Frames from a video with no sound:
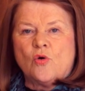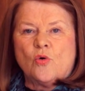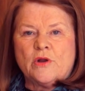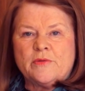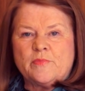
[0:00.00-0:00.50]

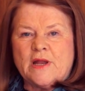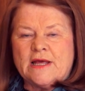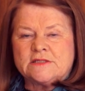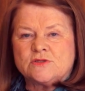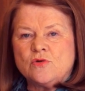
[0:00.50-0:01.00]
all in
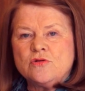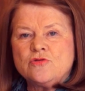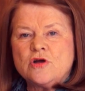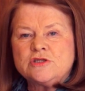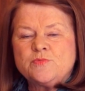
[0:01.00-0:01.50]
place, all the
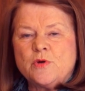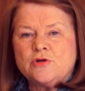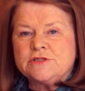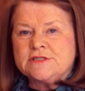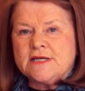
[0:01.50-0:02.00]
gross
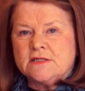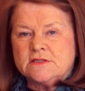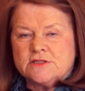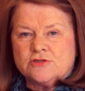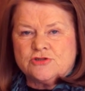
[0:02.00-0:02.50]
motor
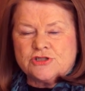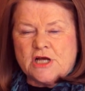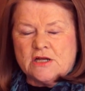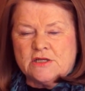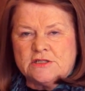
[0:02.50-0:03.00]
skills that your
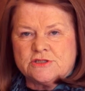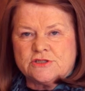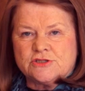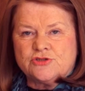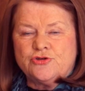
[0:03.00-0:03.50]
child
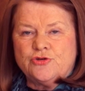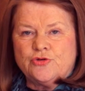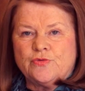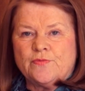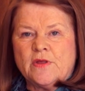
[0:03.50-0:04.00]
needs to
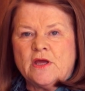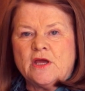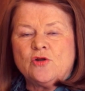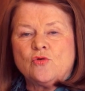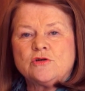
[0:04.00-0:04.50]
do
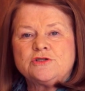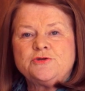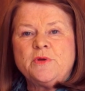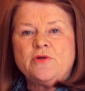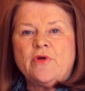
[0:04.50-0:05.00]
in order to
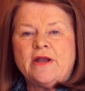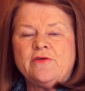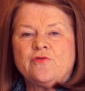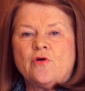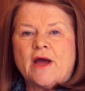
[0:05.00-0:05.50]
be ready
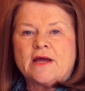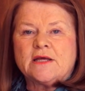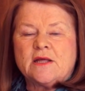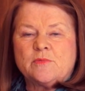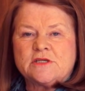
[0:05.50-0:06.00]
for
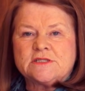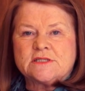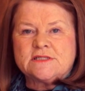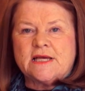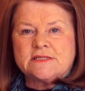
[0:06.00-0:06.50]
academic
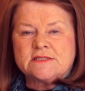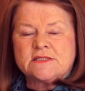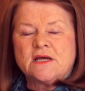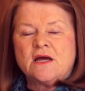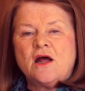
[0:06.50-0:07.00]
success.
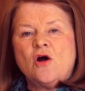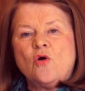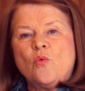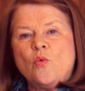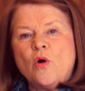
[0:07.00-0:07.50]

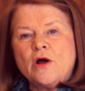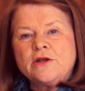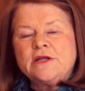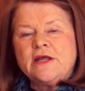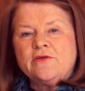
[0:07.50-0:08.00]

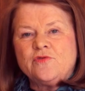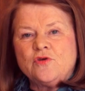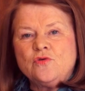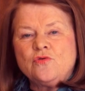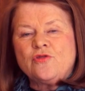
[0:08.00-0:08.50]
What if
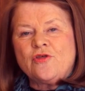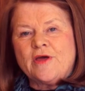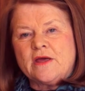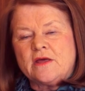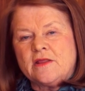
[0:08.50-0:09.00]
you
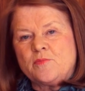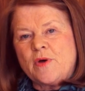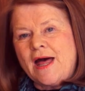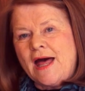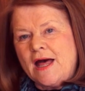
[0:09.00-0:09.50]
think that
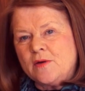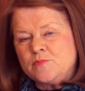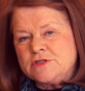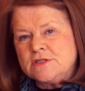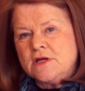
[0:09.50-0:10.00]

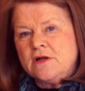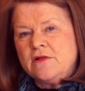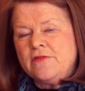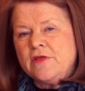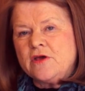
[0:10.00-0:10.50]
perhaps
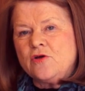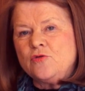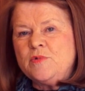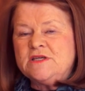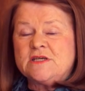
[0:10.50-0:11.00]
there
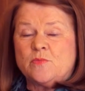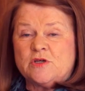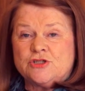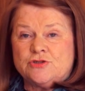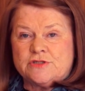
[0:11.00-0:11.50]
could be some
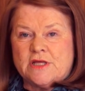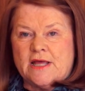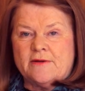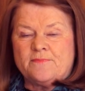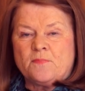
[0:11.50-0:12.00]
issues
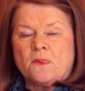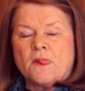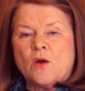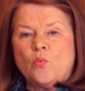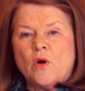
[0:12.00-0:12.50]
there?
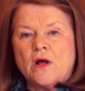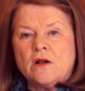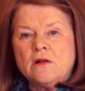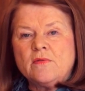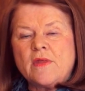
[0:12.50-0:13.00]

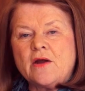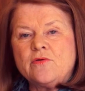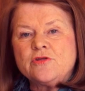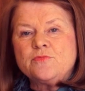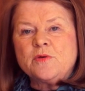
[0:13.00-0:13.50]
Well, our
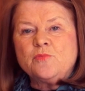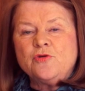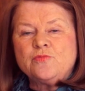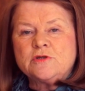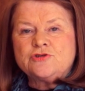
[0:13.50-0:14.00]
rhythmic
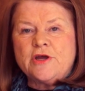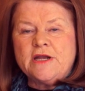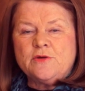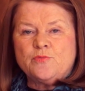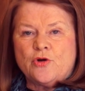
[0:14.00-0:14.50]
movement
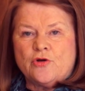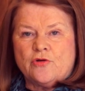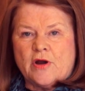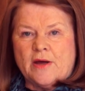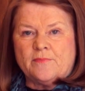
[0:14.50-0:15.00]
training
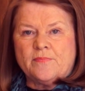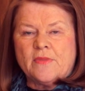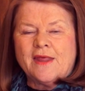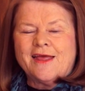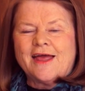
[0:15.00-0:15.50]
program
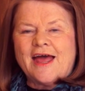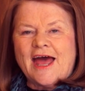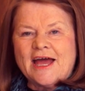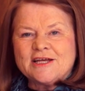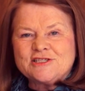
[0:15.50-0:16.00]

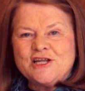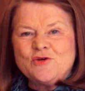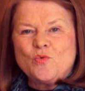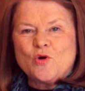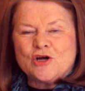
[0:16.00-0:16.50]

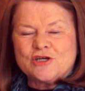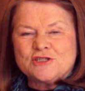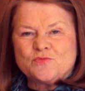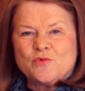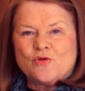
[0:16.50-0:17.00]
actually
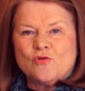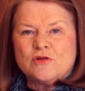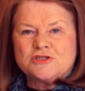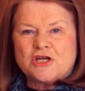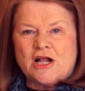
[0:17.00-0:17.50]
works with all
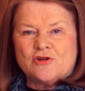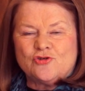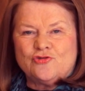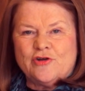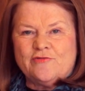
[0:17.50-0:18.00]
the
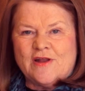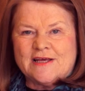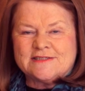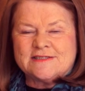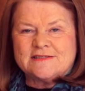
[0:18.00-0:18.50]
childhood
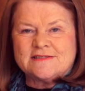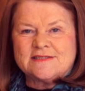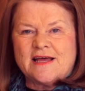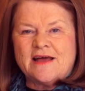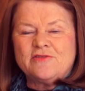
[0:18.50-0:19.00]
reflexes.
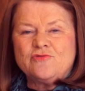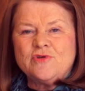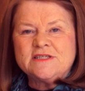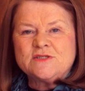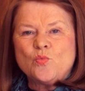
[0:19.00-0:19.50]
And the
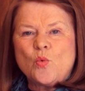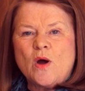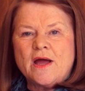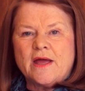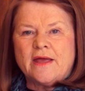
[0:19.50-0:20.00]
reason
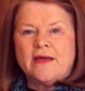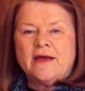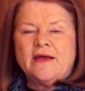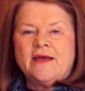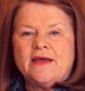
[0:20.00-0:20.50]
why
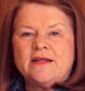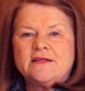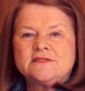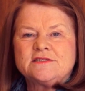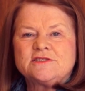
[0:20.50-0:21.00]
it
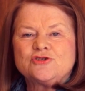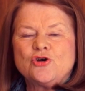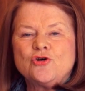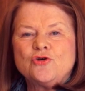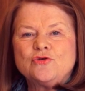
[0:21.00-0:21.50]
is
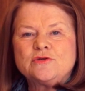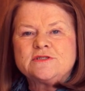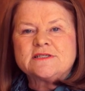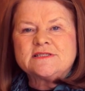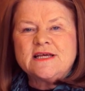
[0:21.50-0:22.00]
so
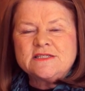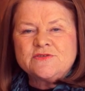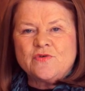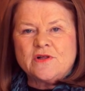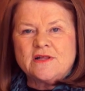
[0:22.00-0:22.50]

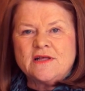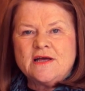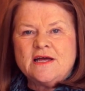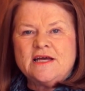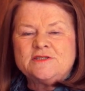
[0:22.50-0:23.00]
successful
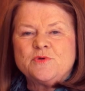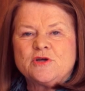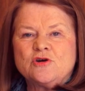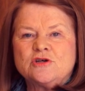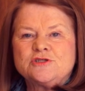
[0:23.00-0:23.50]
is
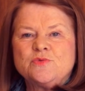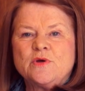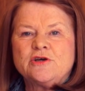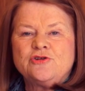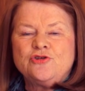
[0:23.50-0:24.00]
because we
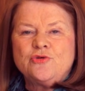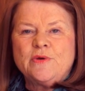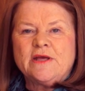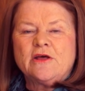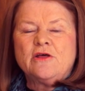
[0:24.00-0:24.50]
are
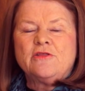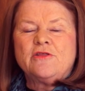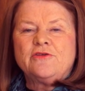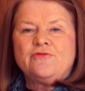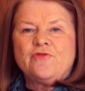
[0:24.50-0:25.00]
doing
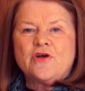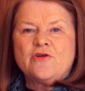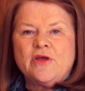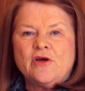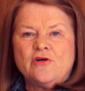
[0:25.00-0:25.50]
this
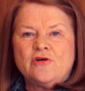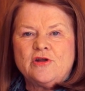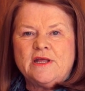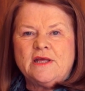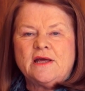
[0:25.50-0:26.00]
very
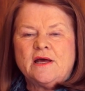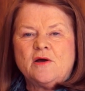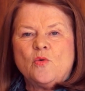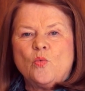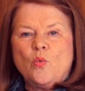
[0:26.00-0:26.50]
early
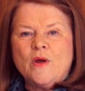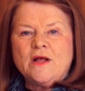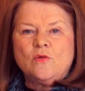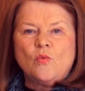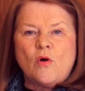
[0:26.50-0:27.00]

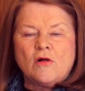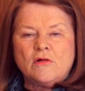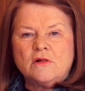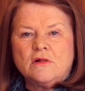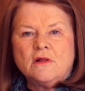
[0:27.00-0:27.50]

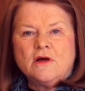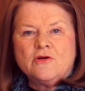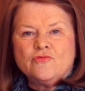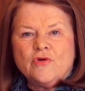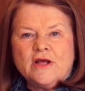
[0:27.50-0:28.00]
wiggle-woggle,
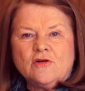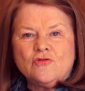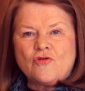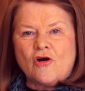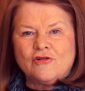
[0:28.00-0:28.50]

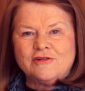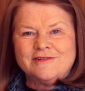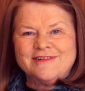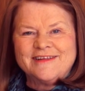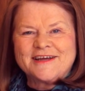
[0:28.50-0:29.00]

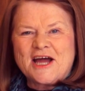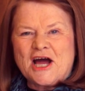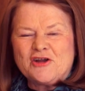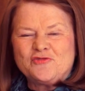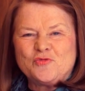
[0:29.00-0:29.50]
wriggle-roggle
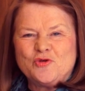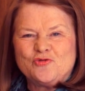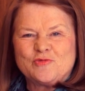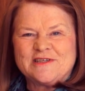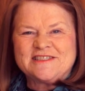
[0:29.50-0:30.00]
kind of
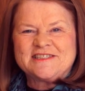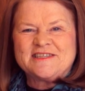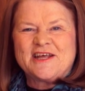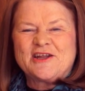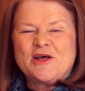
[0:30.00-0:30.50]
movements
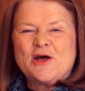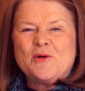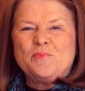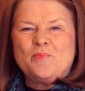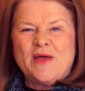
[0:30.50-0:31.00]
that
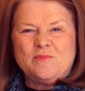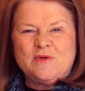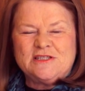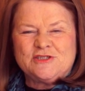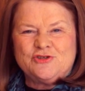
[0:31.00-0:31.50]

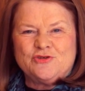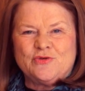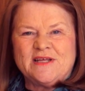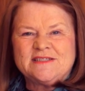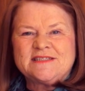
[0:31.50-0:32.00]
babies do
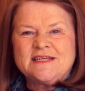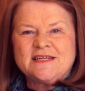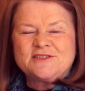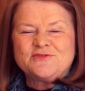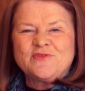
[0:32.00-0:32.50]

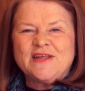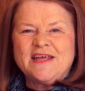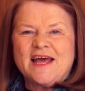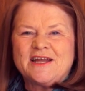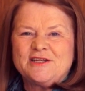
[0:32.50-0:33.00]

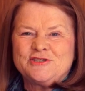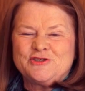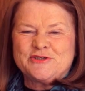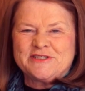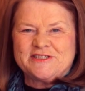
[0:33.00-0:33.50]
instinctively and
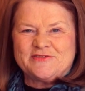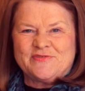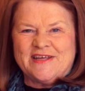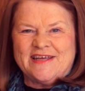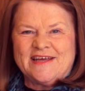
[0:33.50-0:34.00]

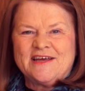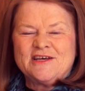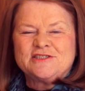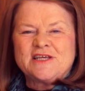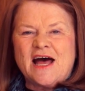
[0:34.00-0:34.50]
intuitively.
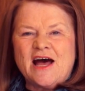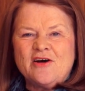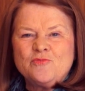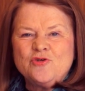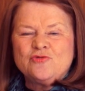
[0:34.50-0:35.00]
So
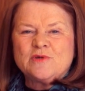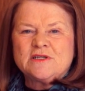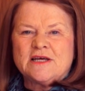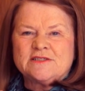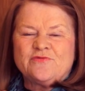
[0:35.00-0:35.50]
our
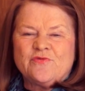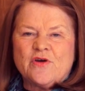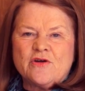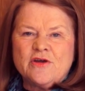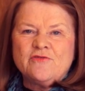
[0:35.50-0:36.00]
movement does
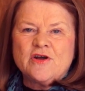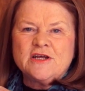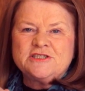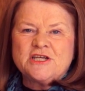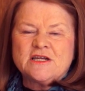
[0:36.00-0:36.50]
very,
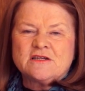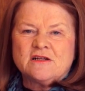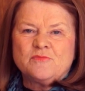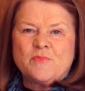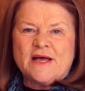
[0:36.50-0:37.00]
very
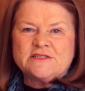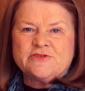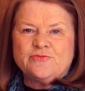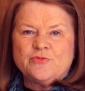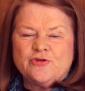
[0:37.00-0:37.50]
gentle,
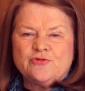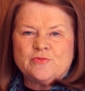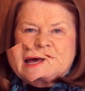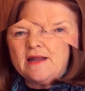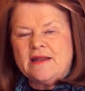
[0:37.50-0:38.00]
passive
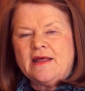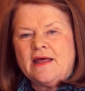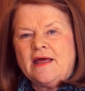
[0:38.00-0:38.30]
movements